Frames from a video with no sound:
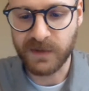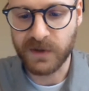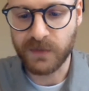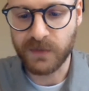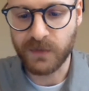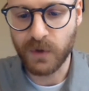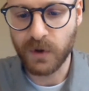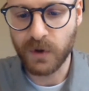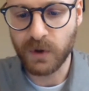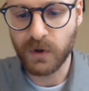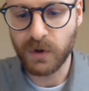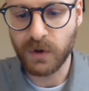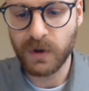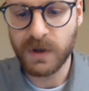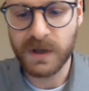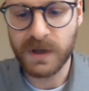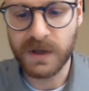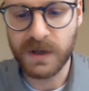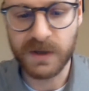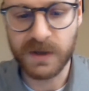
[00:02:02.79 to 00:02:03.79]
role
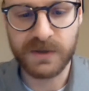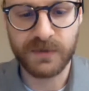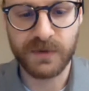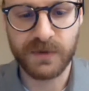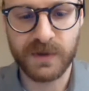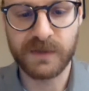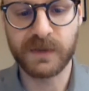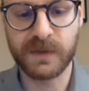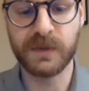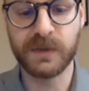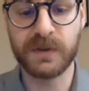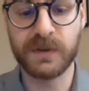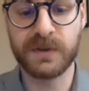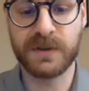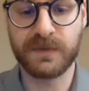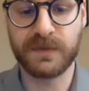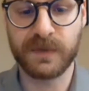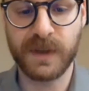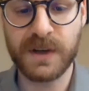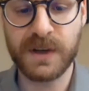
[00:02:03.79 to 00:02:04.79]
in the story of
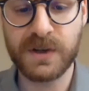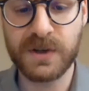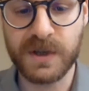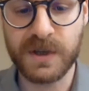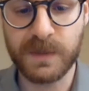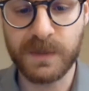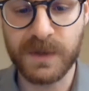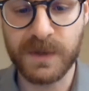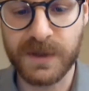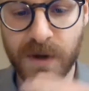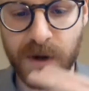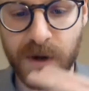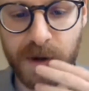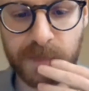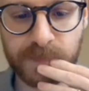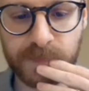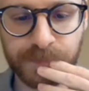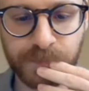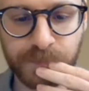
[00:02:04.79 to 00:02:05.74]
Deleuze's relationship to Sartre,